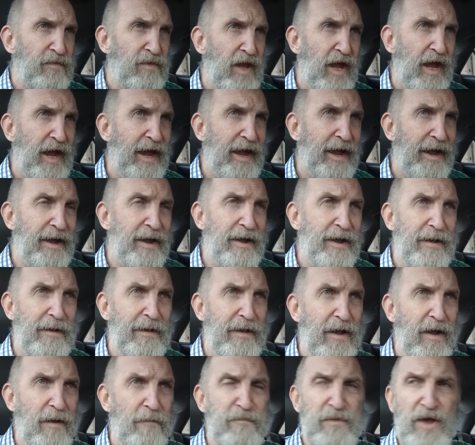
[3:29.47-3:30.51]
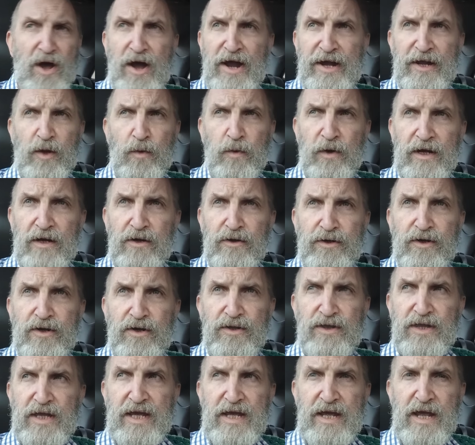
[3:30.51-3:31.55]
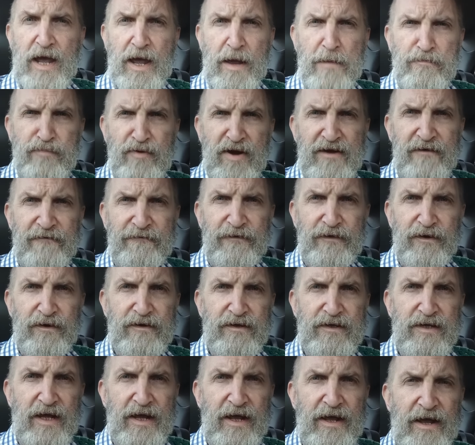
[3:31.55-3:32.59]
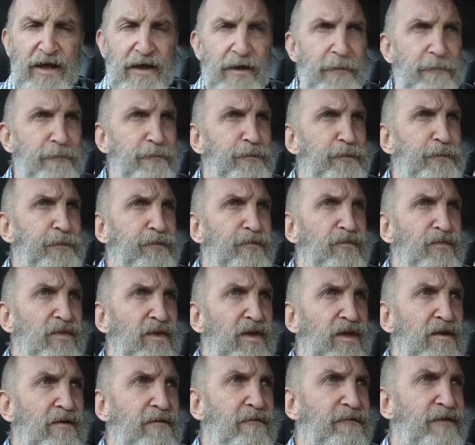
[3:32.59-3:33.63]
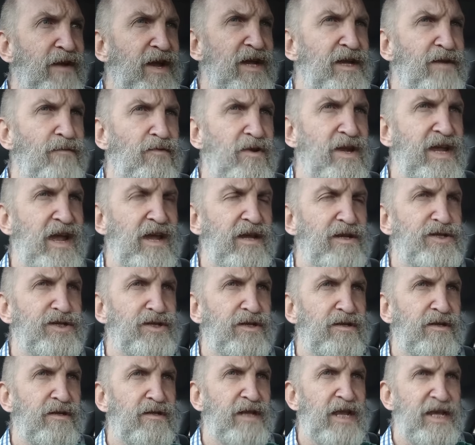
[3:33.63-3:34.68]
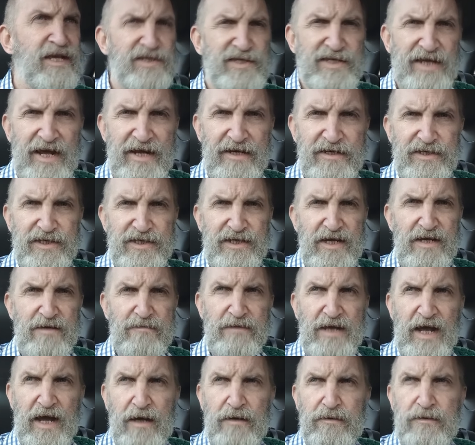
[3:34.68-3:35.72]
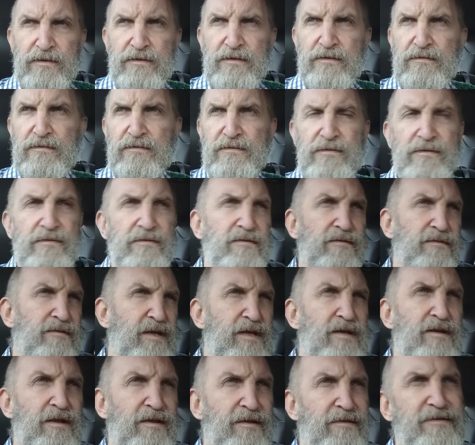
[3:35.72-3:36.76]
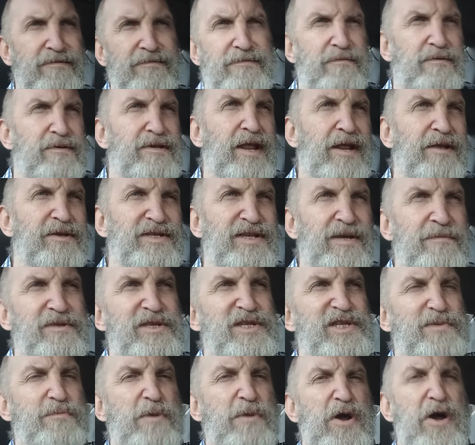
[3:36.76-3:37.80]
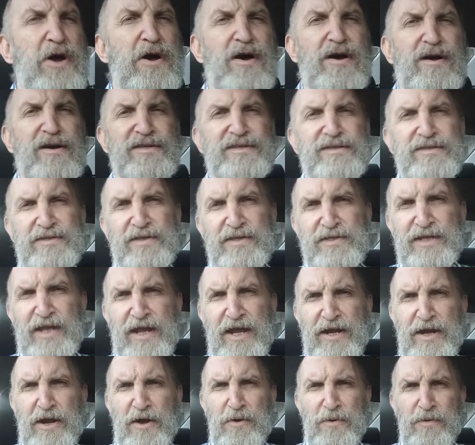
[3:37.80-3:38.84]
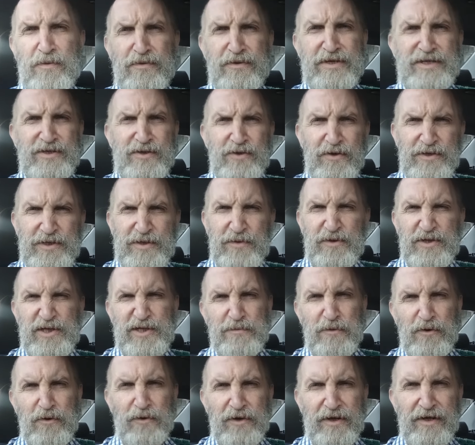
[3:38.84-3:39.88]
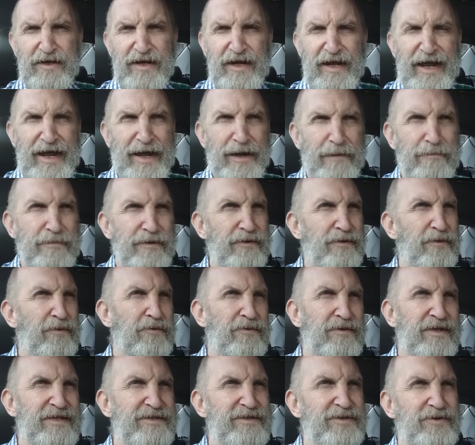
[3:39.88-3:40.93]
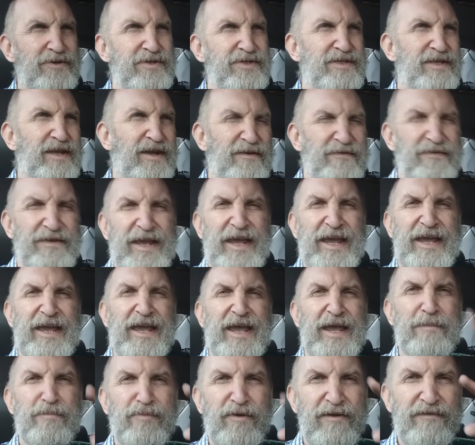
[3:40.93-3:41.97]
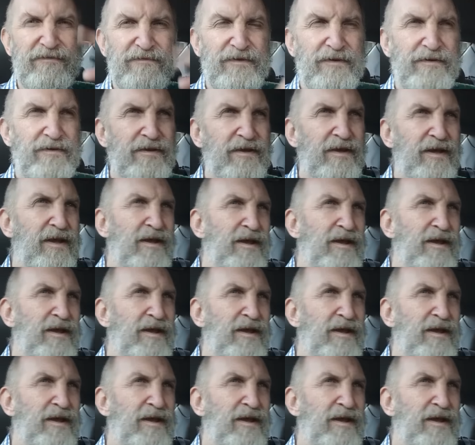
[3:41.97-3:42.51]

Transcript: I had a quick look at the Brentford fan reaction, and they're sad to see him go. I think that, you know, some of the smart asses are saying, oh, he's gone to a smaller club and all this sort of stuff. Yeah, Brentford.